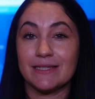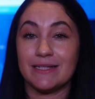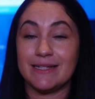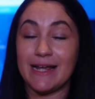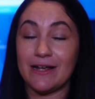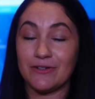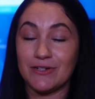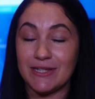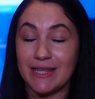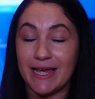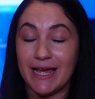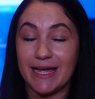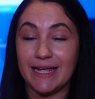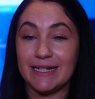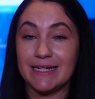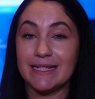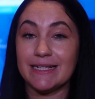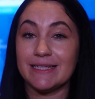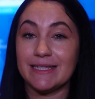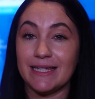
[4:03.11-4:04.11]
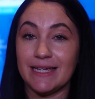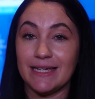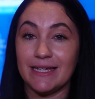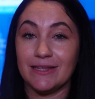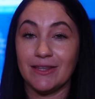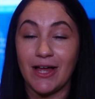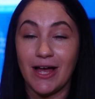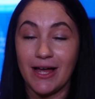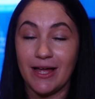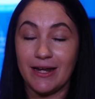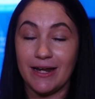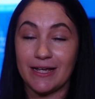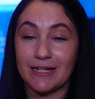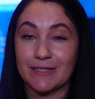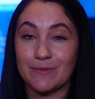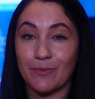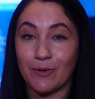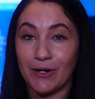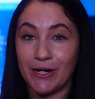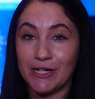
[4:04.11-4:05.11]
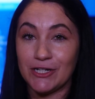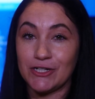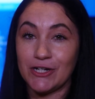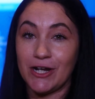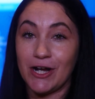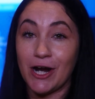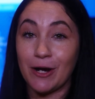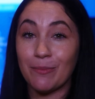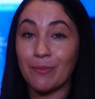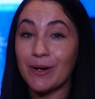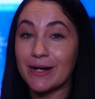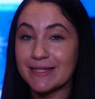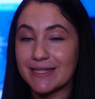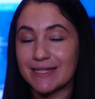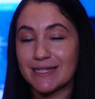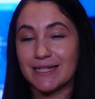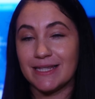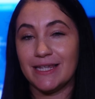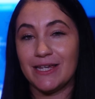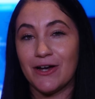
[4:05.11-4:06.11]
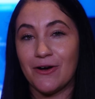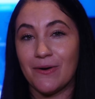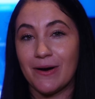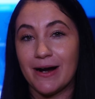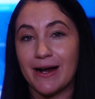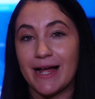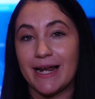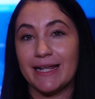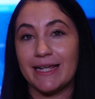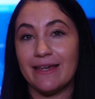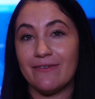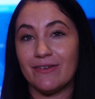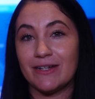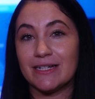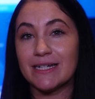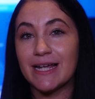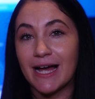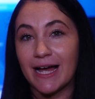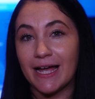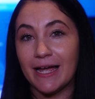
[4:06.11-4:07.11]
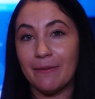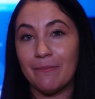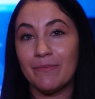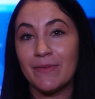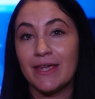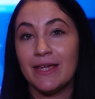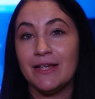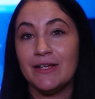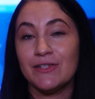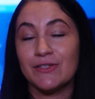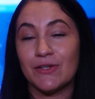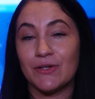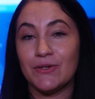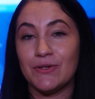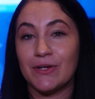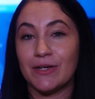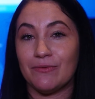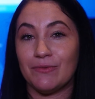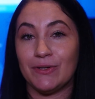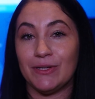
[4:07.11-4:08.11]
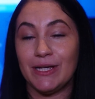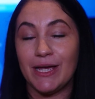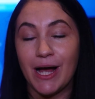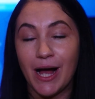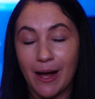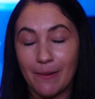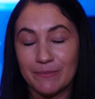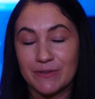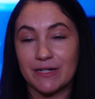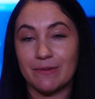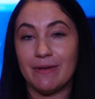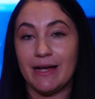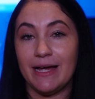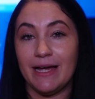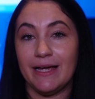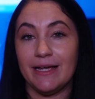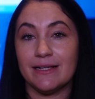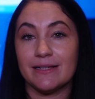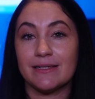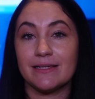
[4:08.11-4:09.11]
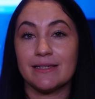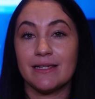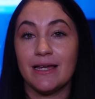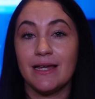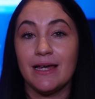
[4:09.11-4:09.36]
down to the NDC, lot, and expiration are present in the OR at a given time, so you can really optimize